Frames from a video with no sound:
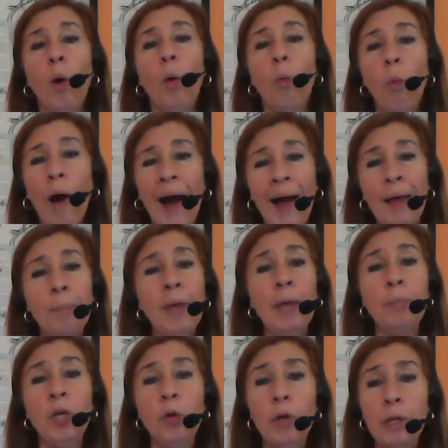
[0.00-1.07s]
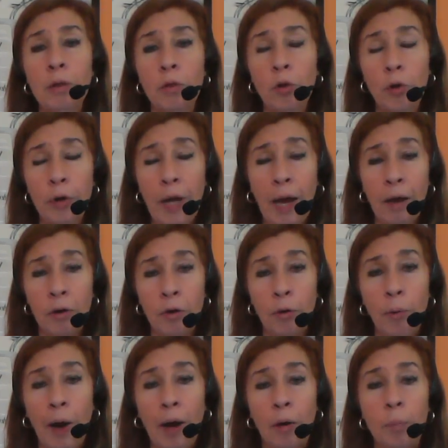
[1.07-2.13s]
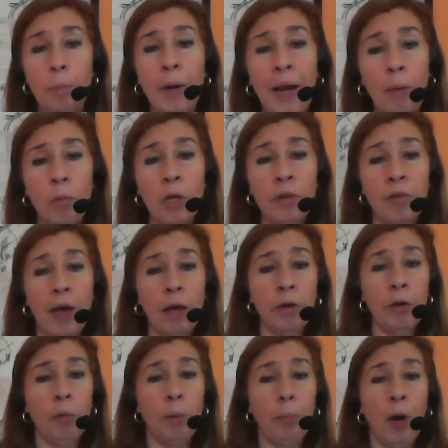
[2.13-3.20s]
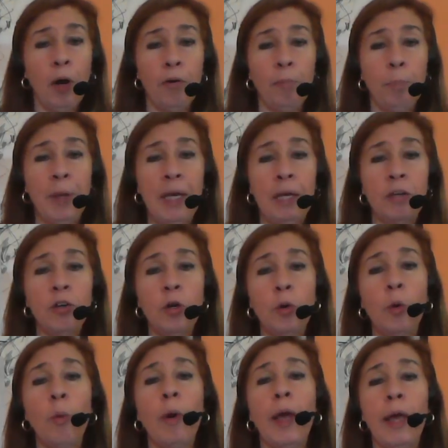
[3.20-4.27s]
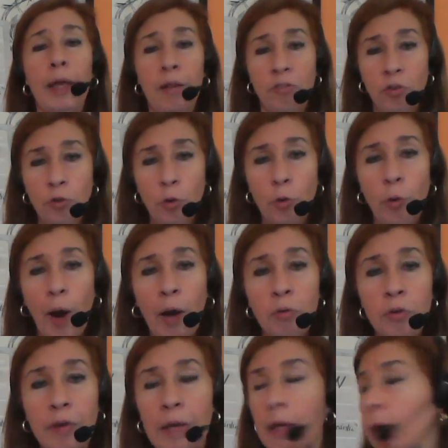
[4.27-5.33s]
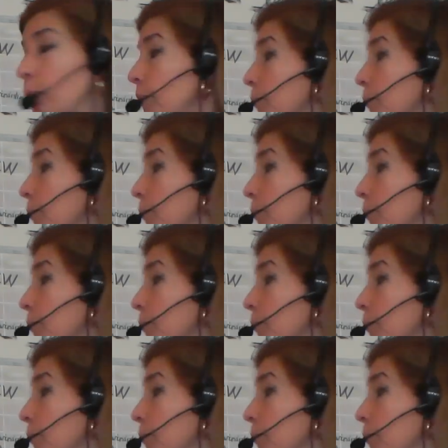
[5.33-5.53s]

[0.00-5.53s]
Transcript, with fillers: Why? Maybe you didn't learn how to ground. But I will tell you a part of being new is new grounding.